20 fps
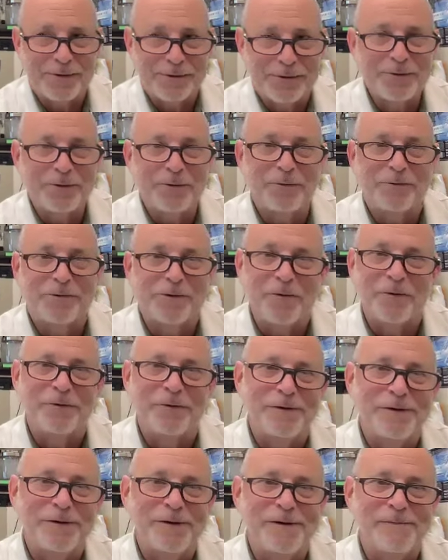good, so
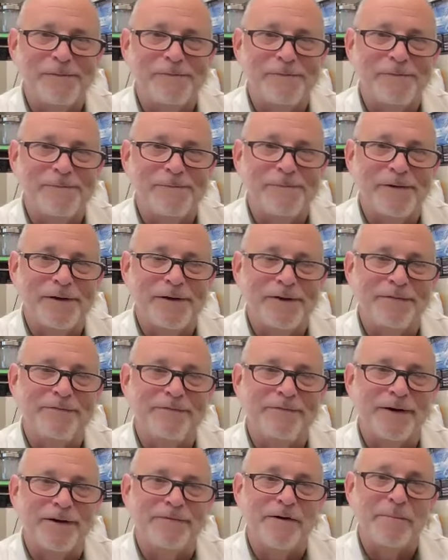if
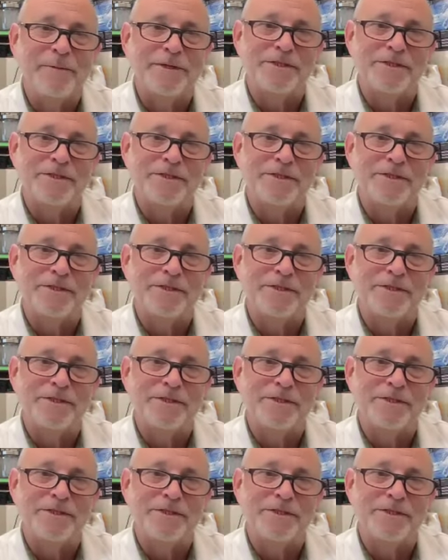I'm a